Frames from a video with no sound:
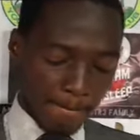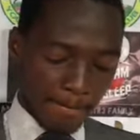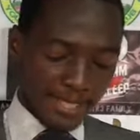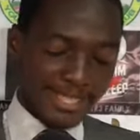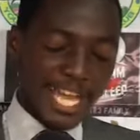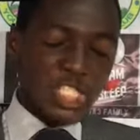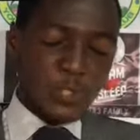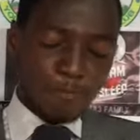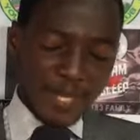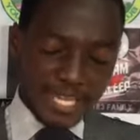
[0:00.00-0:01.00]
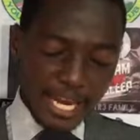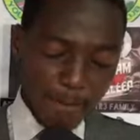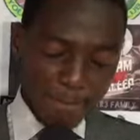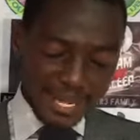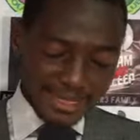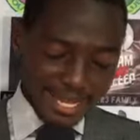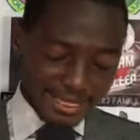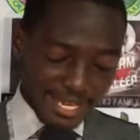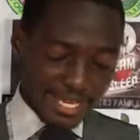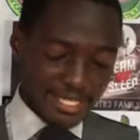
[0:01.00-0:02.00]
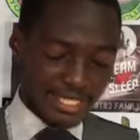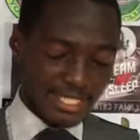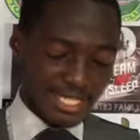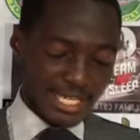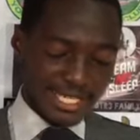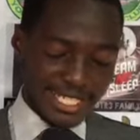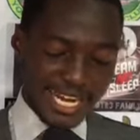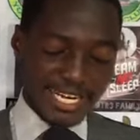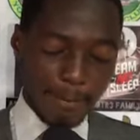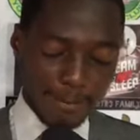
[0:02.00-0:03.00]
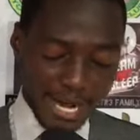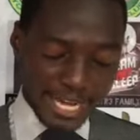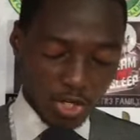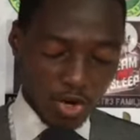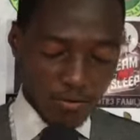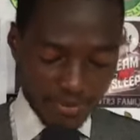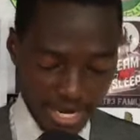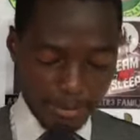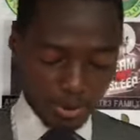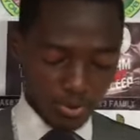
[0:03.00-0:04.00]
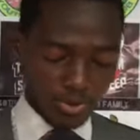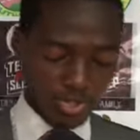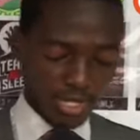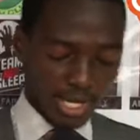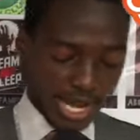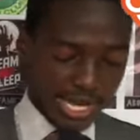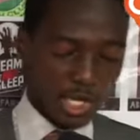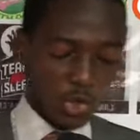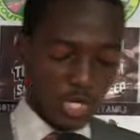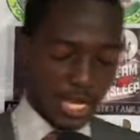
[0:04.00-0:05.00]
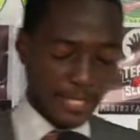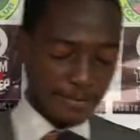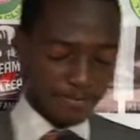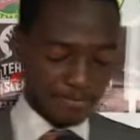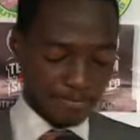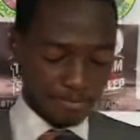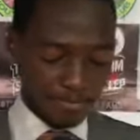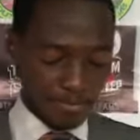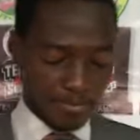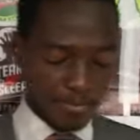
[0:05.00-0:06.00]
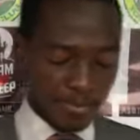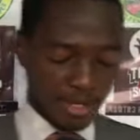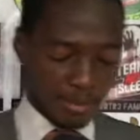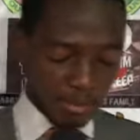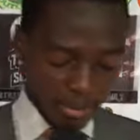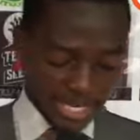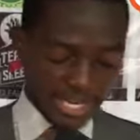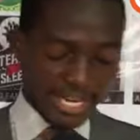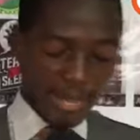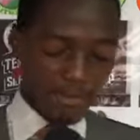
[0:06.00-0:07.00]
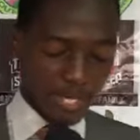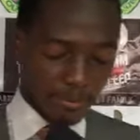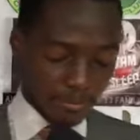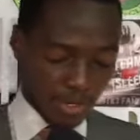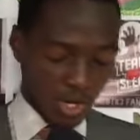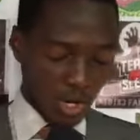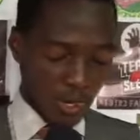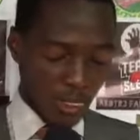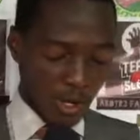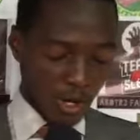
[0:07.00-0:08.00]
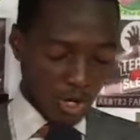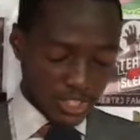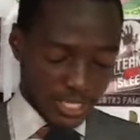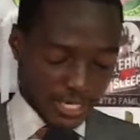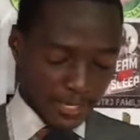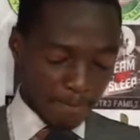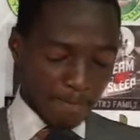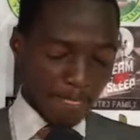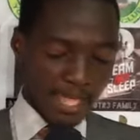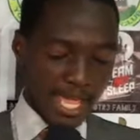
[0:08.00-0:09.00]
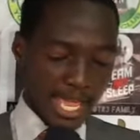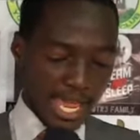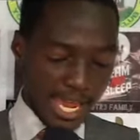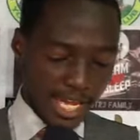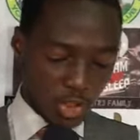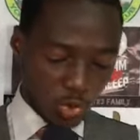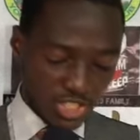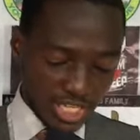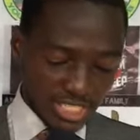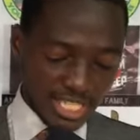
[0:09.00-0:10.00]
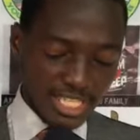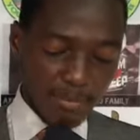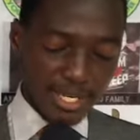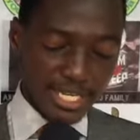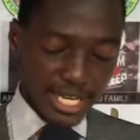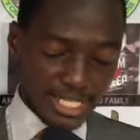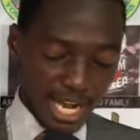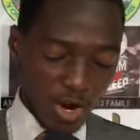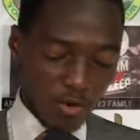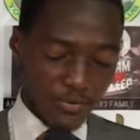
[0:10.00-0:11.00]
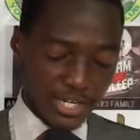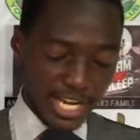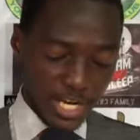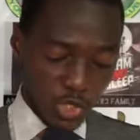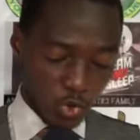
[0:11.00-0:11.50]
that speaketh better things than the blood of Abel. Hallelujah. Making kind beam. Or say, and to Jesus the mediator of the new